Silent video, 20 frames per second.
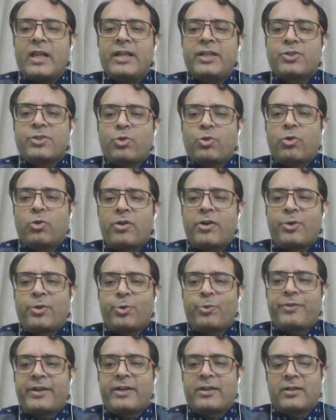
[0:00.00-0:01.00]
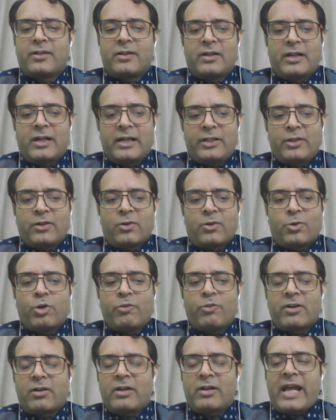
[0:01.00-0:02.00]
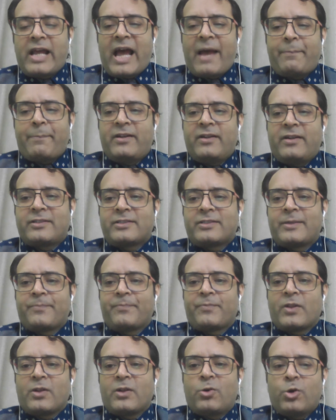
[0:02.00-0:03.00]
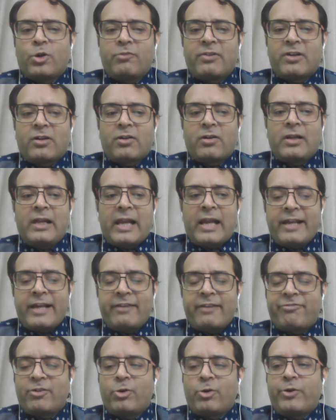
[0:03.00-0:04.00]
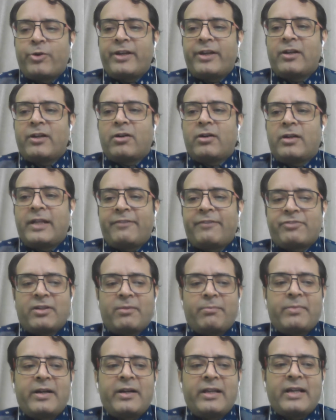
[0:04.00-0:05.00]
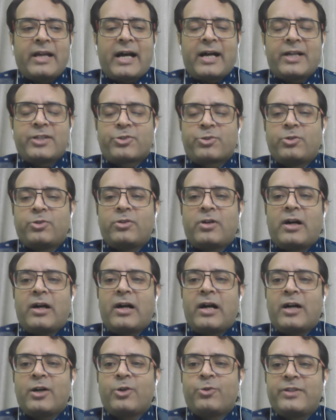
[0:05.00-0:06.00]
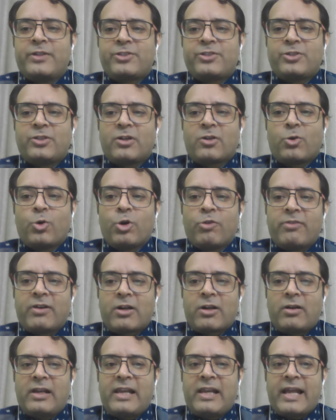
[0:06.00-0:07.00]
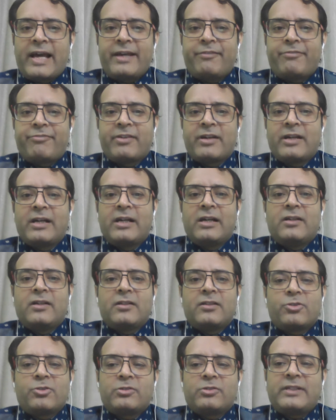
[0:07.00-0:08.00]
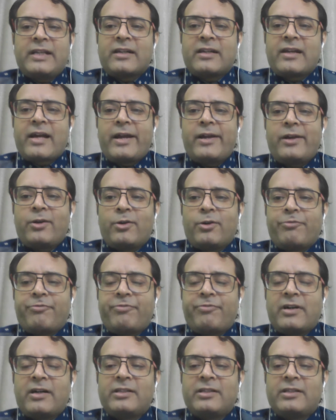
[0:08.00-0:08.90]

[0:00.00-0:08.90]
score to it, your overall happiness, overall life going on. If somebody asks you how is your overall life, so that kind of